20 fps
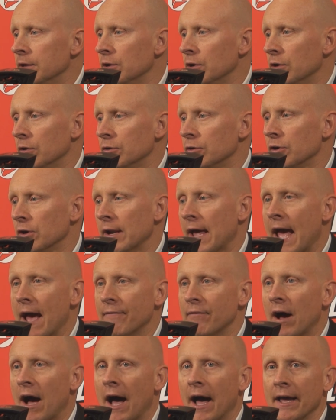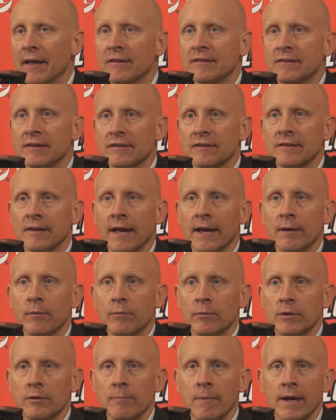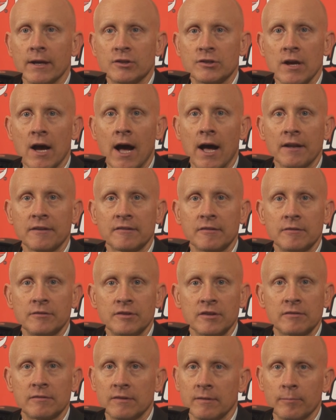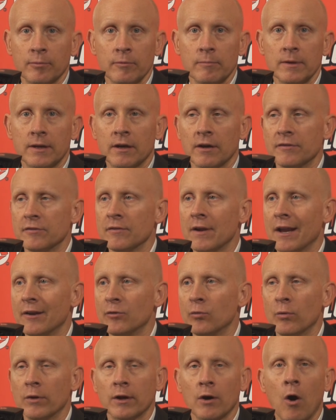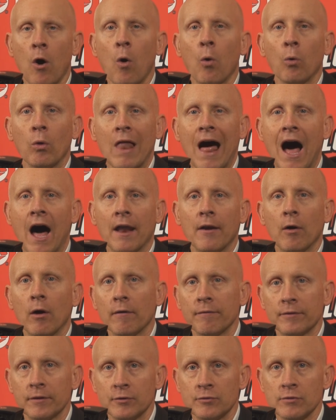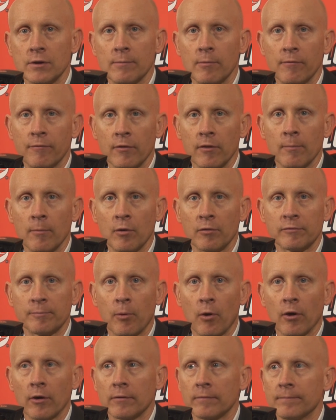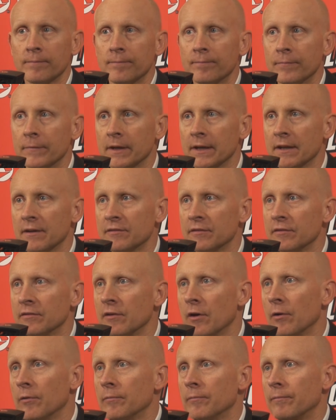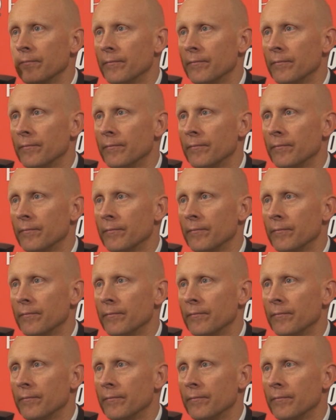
you know, you're going to have a high assist night when you make shots just simply because you're not doing a whole lot off the dribble for the most part. Against the zone.